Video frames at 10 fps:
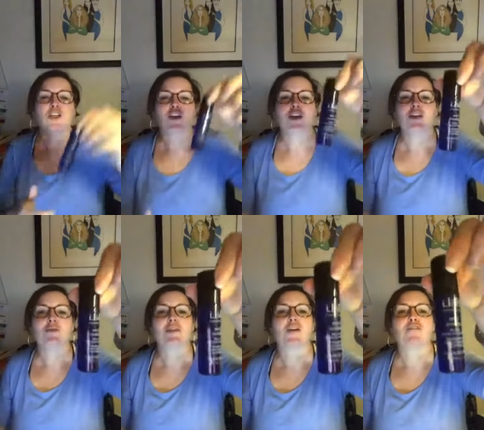You're gonna
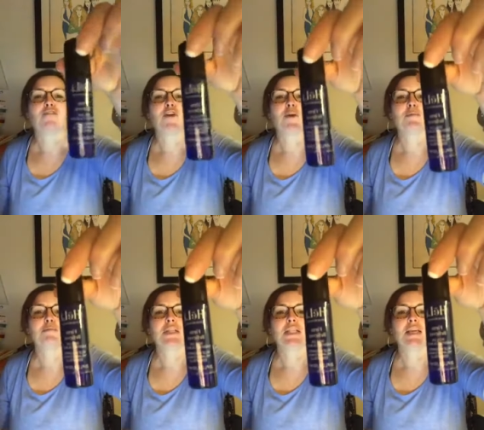use our
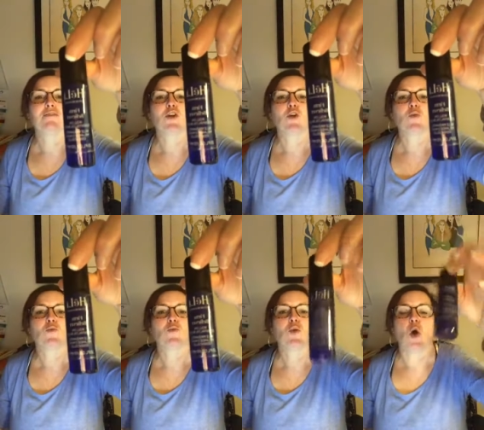Firm Believer
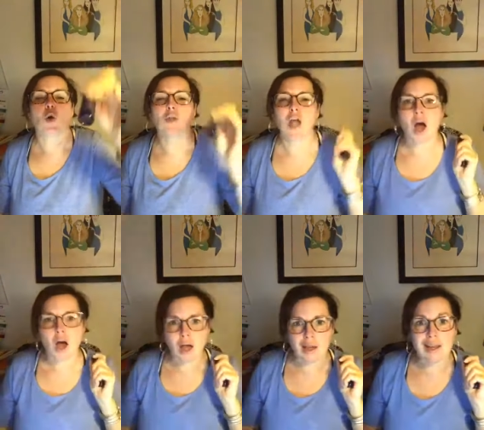Roll
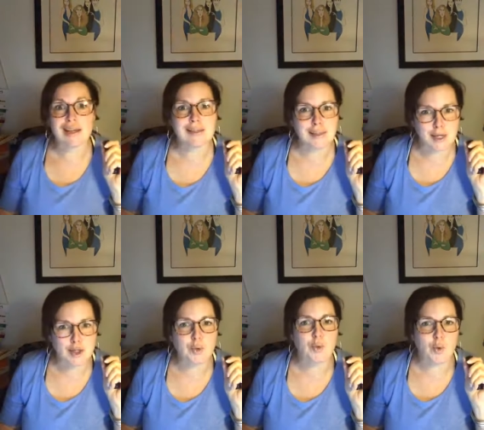On
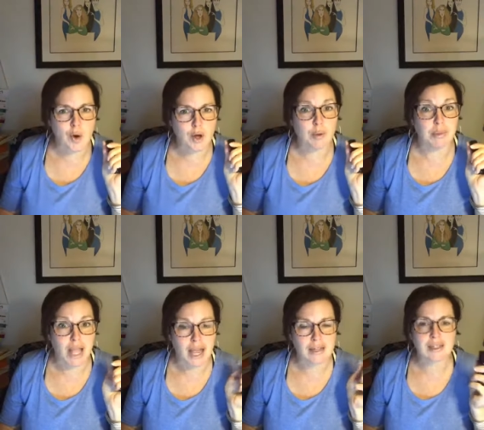Essential Oil
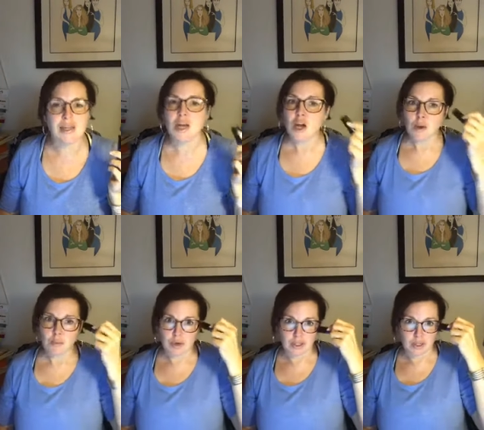Blend.
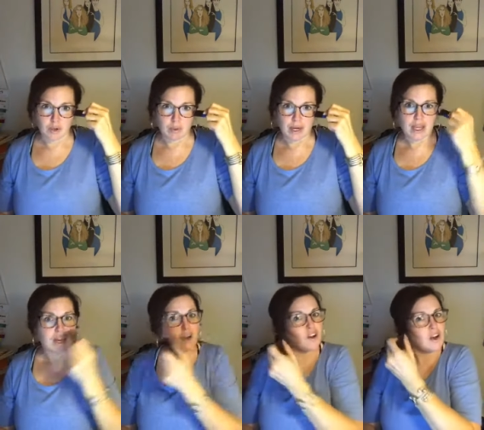Put a little bit
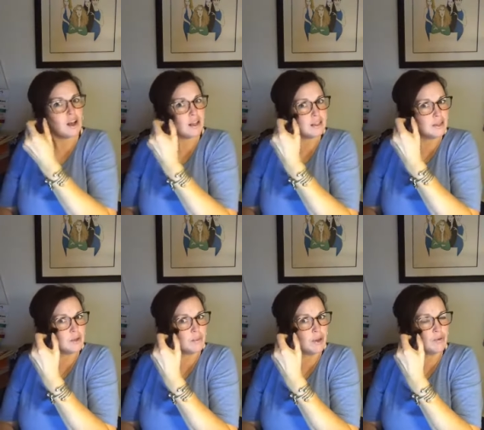here, a
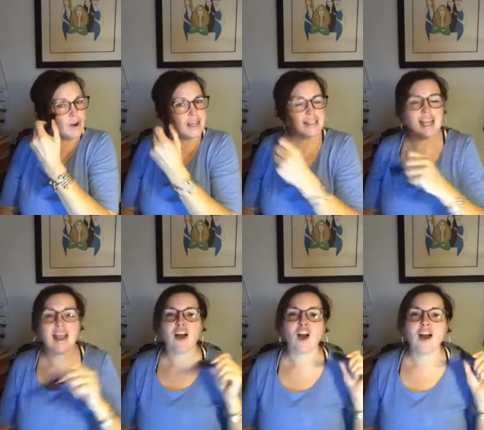little bit right
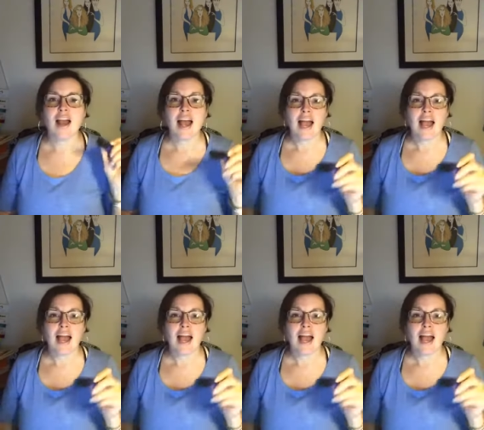there,